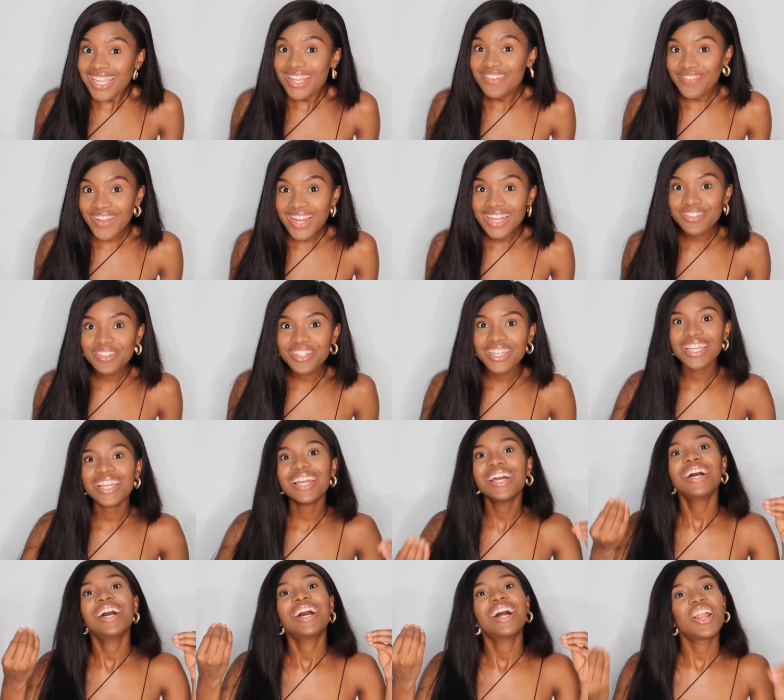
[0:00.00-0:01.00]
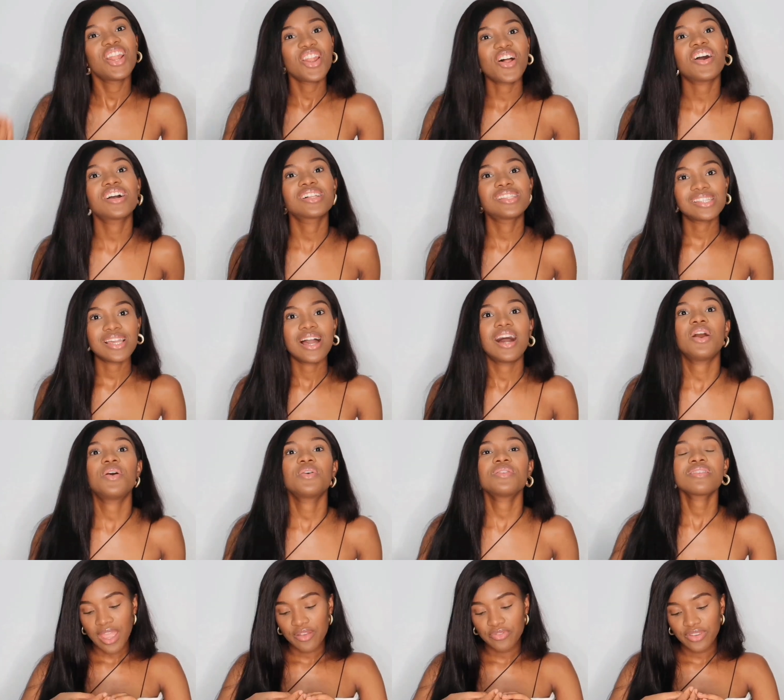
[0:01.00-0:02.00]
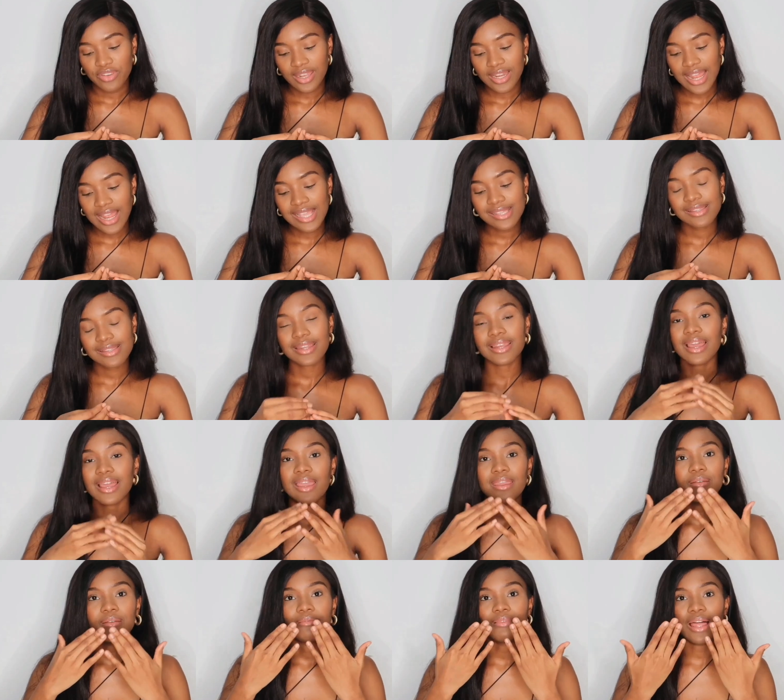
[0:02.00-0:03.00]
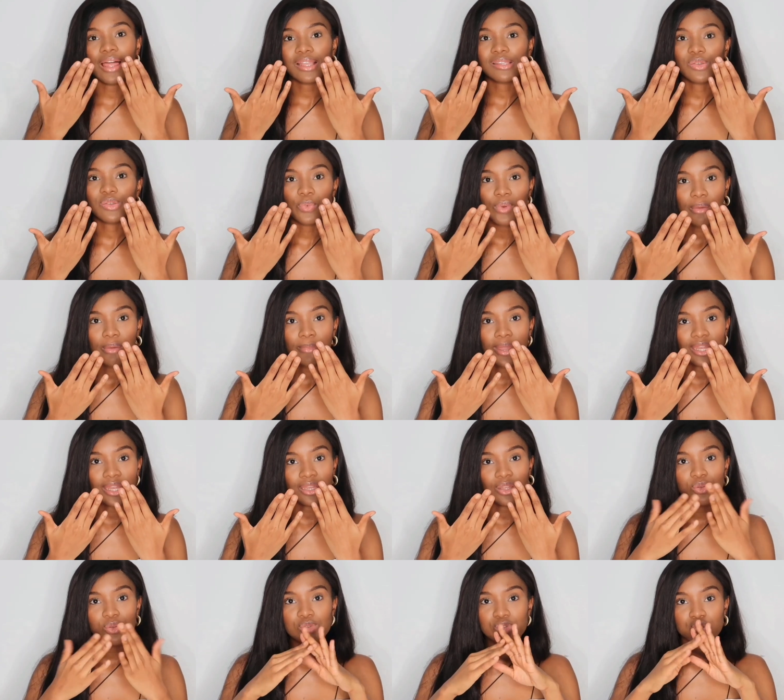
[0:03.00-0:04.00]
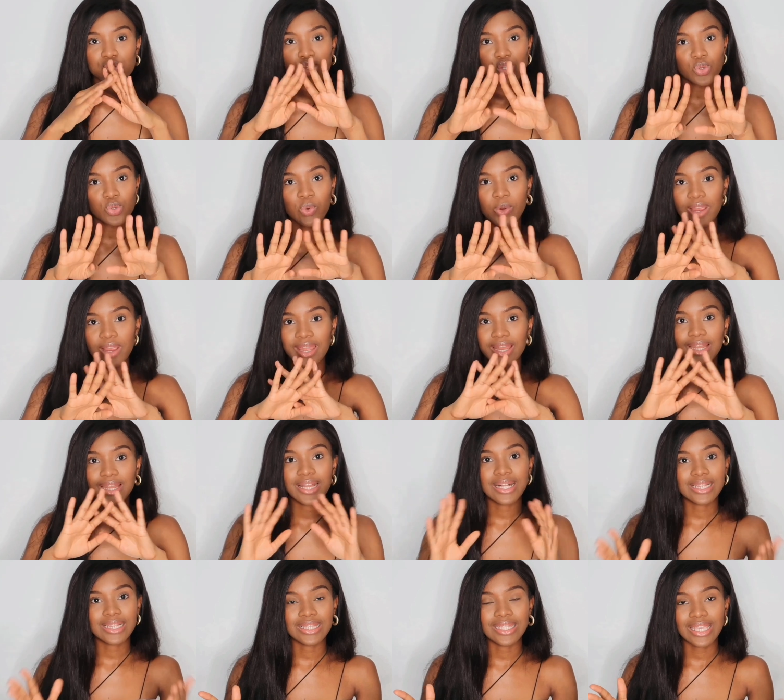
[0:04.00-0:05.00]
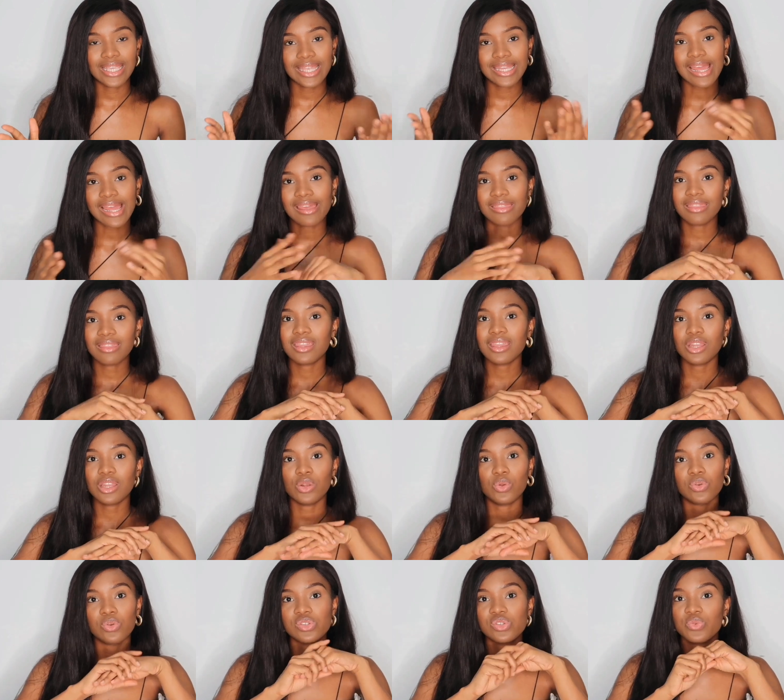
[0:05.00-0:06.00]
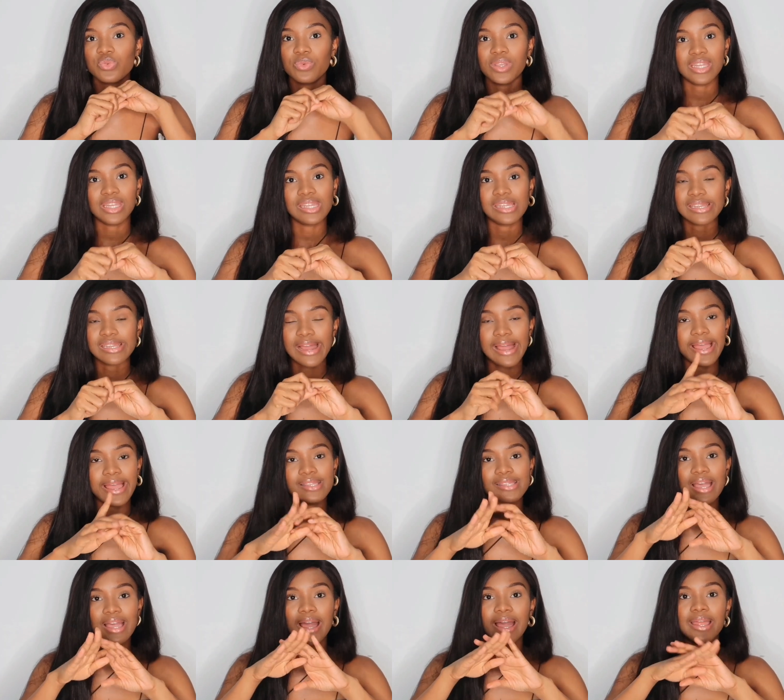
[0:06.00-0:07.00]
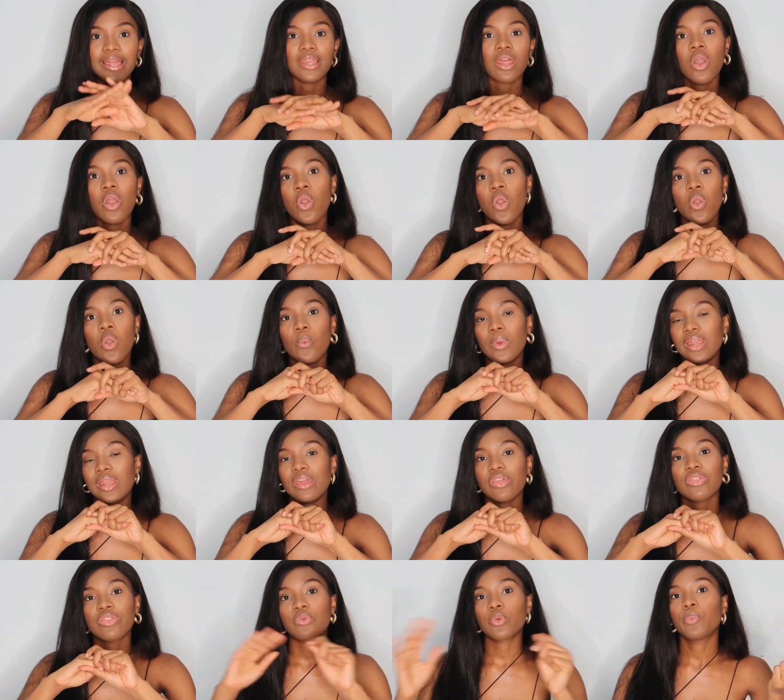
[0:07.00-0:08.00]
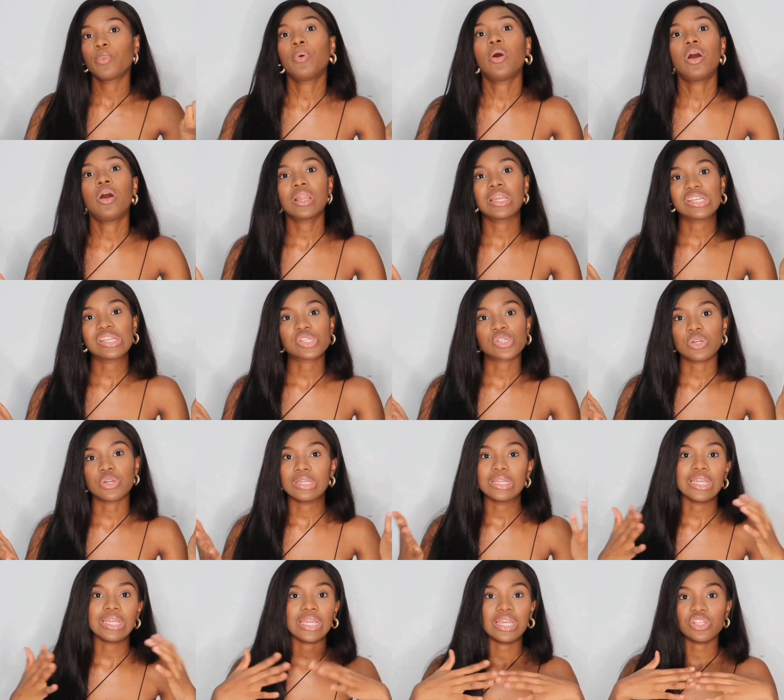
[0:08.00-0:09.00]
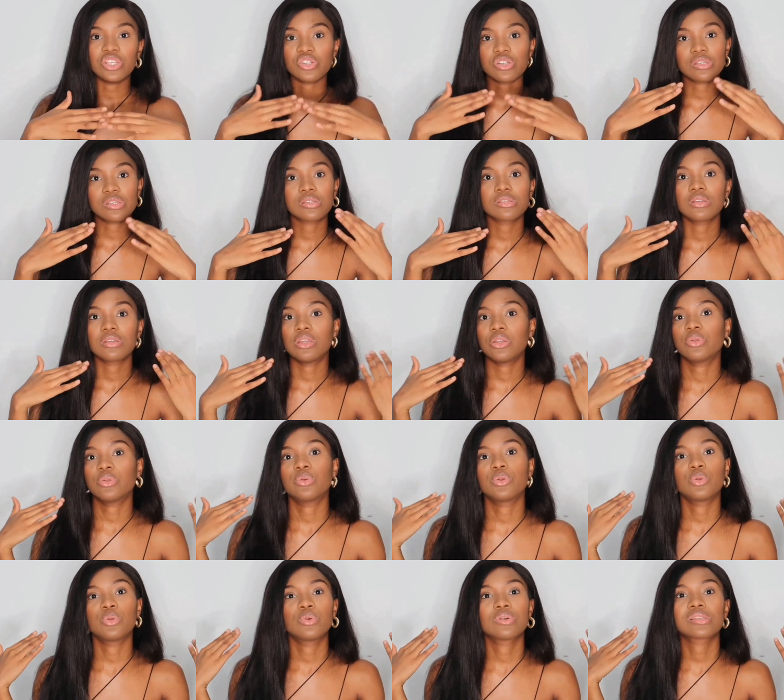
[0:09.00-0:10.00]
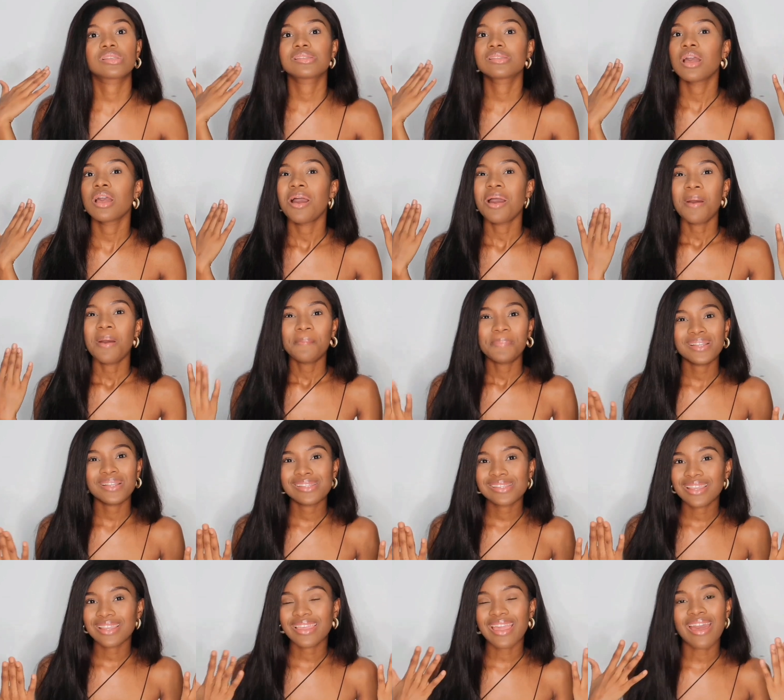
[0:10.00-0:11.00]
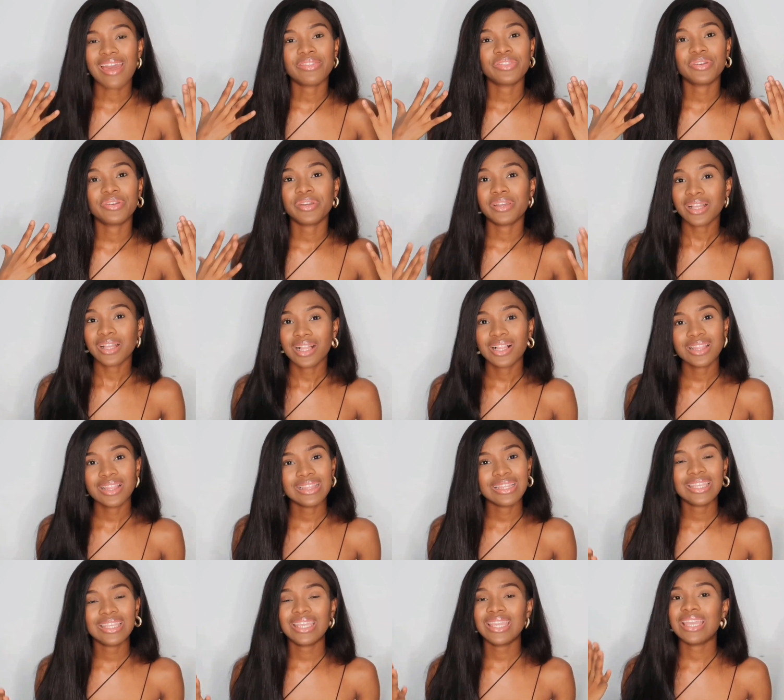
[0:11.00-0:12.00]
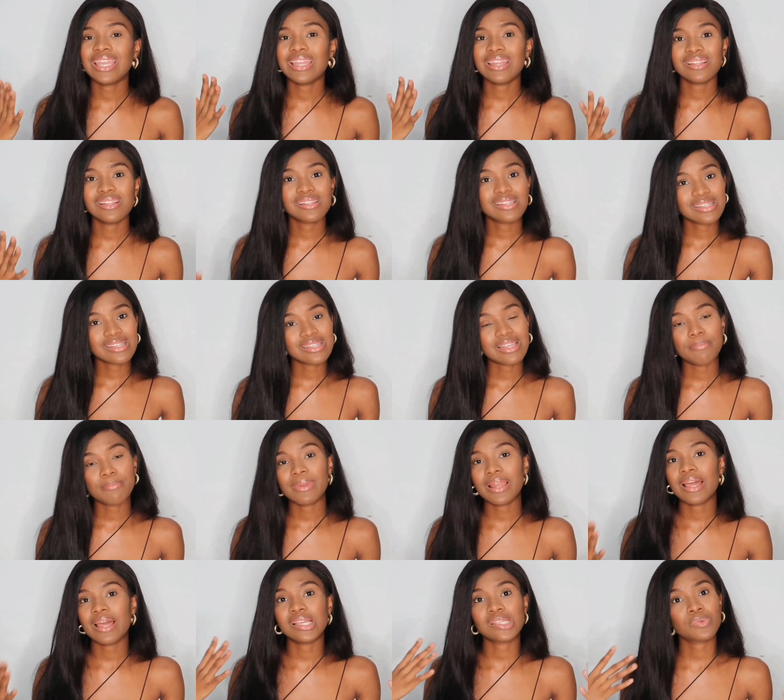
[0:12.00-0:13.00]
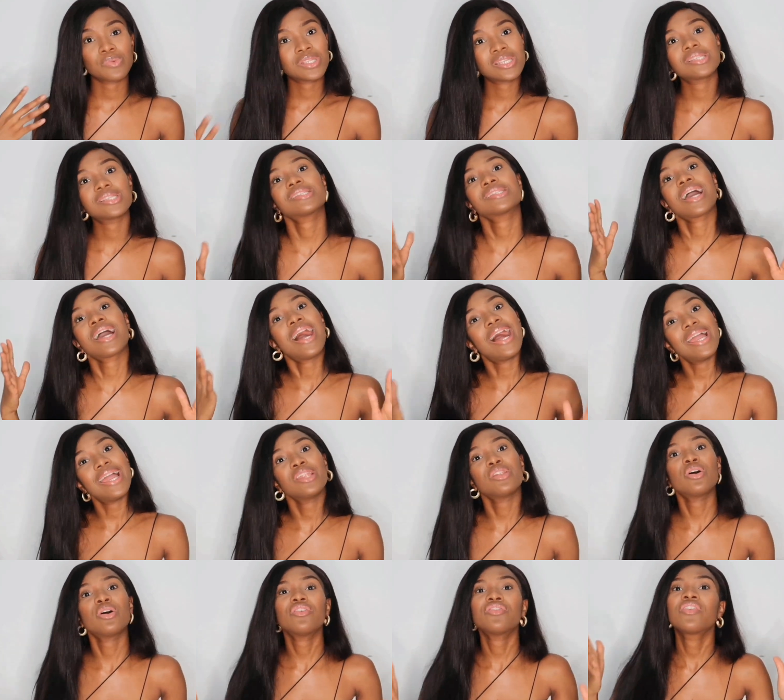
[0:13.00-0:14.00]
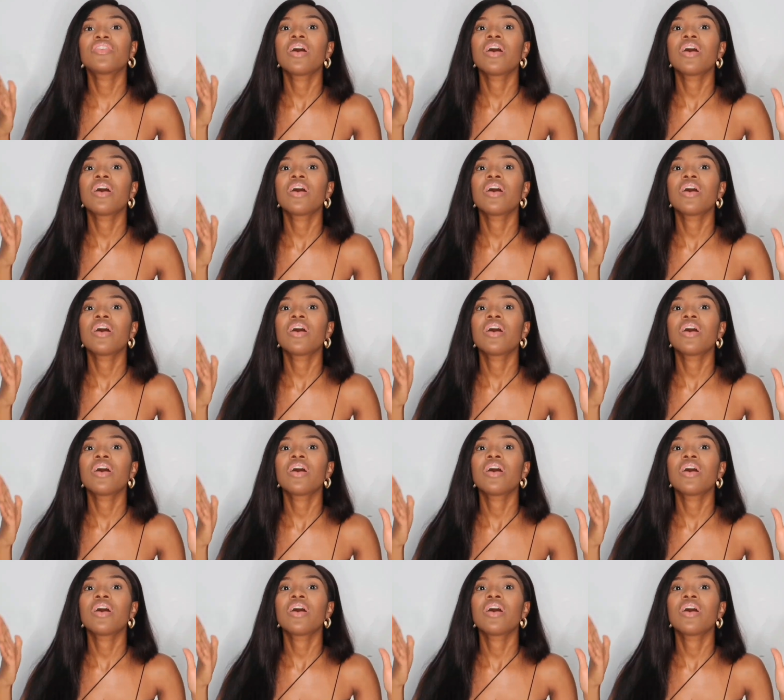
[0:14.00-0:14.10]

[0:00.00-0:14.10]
Valerie? Lockdown, I realized that I like to wear my nails short and clean. I think it looks really nice, and when I throw polish on it, it just, you know, looks put together, clean, seamless, which is kind of